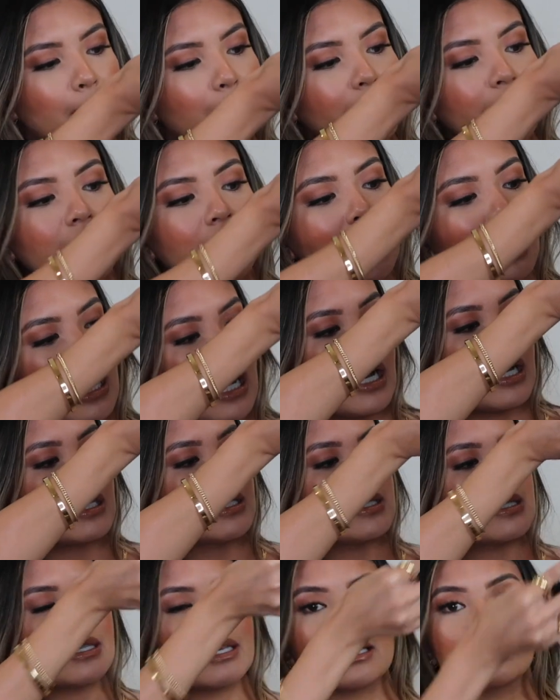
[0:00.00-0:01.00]

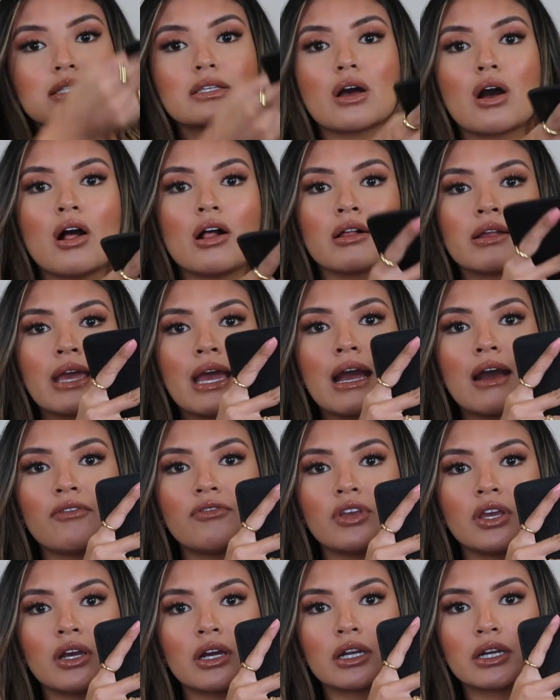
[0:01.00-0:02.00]
because it's all
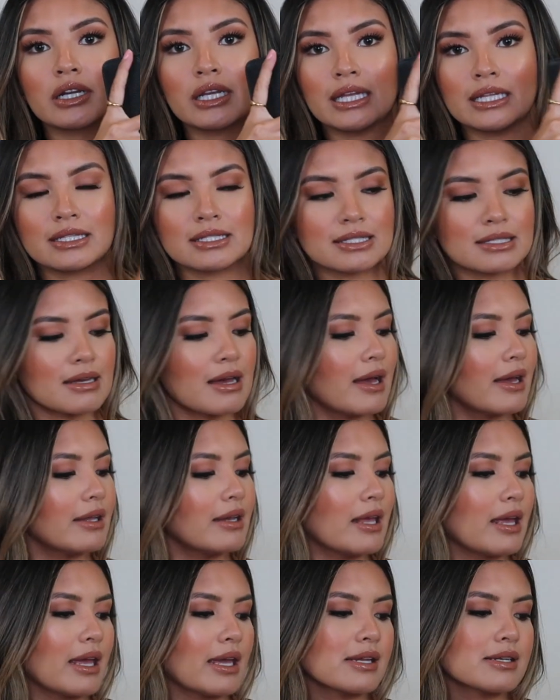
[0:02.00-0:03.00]
caviar
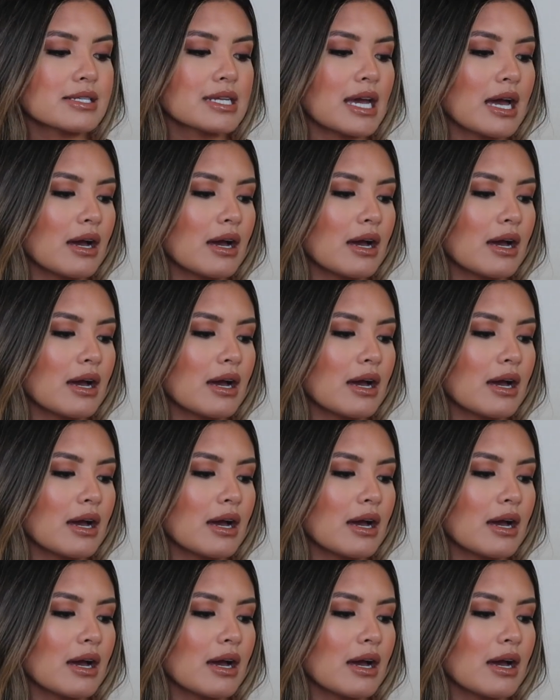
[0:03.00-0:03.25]
inside and